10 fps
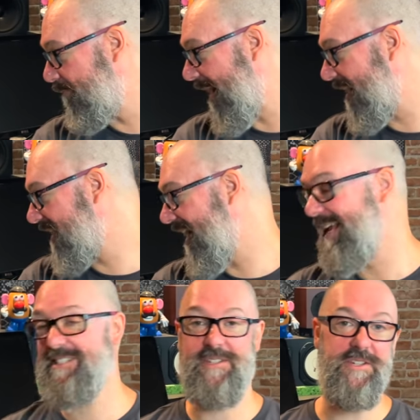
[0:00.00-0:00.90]
BadCat.
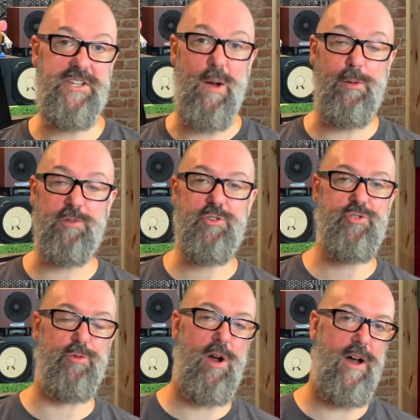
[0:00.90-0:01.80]
It's the double
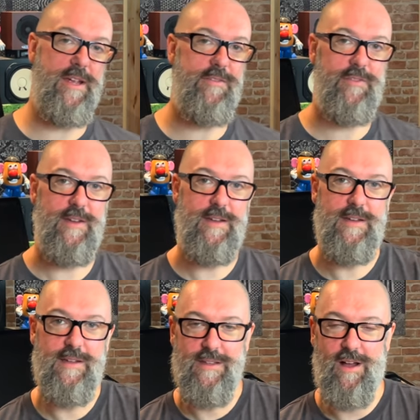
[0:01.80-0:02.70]
drive.
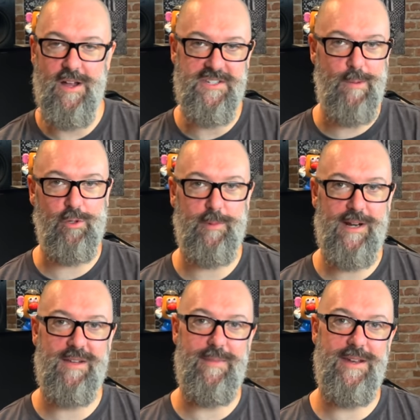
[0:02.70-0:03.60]
I double
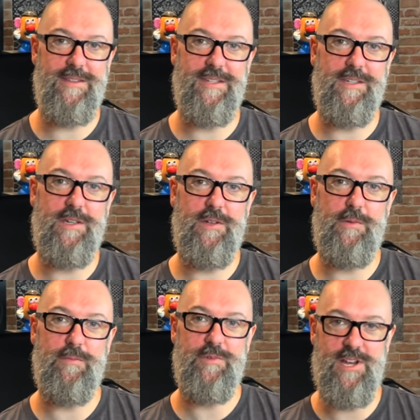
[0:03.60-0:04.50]
recommend that you
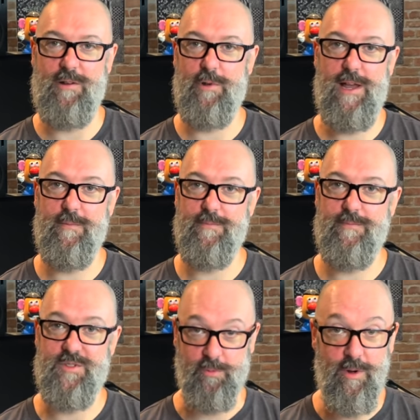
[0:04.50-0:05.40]
check one out.
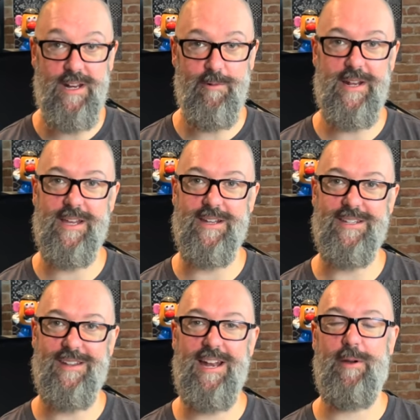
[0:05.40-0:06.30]
It's really, really good.
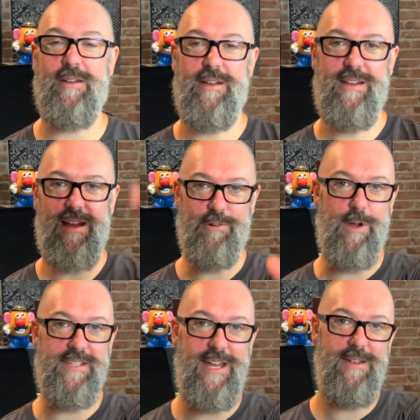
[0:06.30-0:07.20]
Anyway, have a
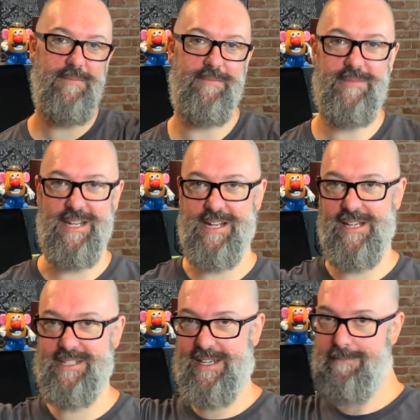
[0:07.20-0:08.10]
great day. Take it
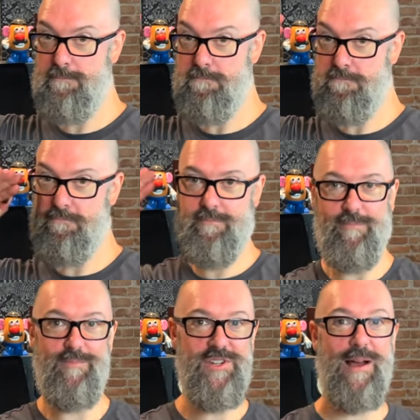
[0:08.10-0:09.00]
easy.
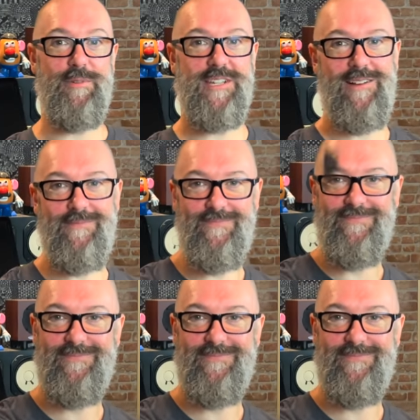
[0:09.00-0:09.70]
Chappers out.